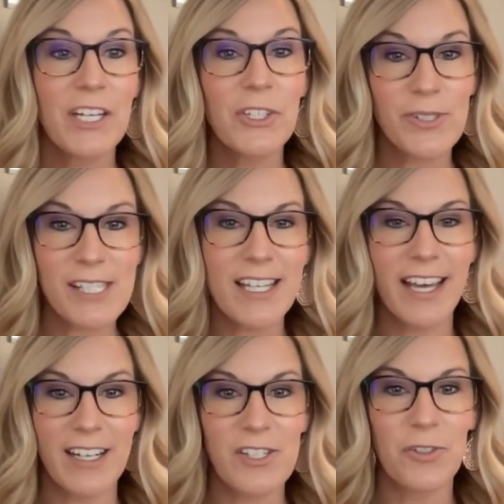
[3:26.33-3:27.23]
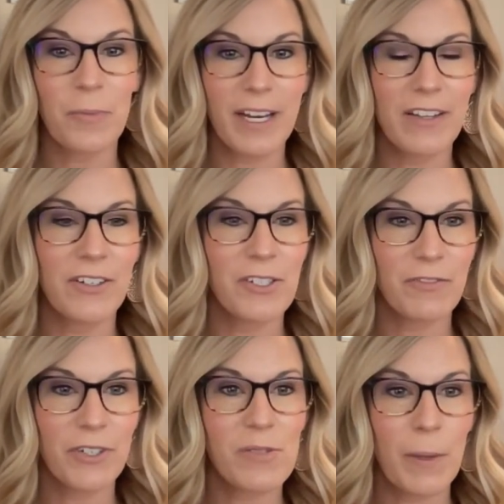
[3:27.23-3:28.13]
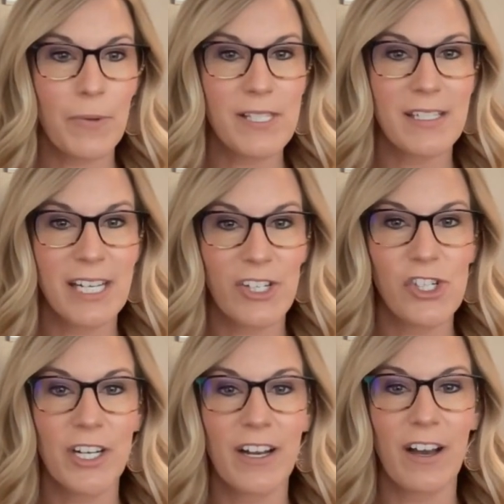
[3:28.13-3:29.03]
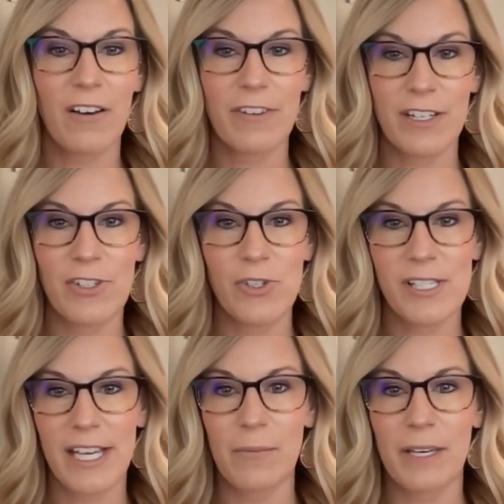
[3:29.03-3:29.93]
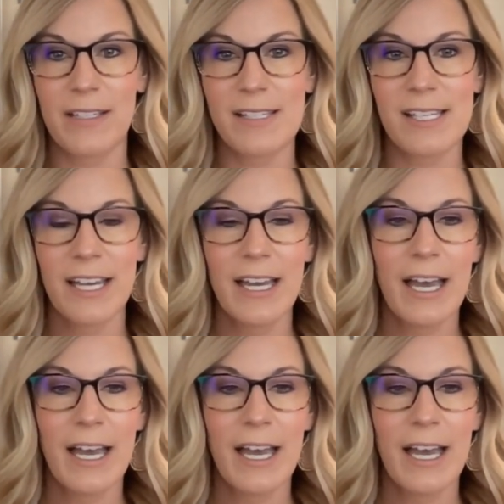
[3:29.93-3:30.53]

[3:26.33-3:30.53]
And you'll see that too by their diverse representation of industry segments.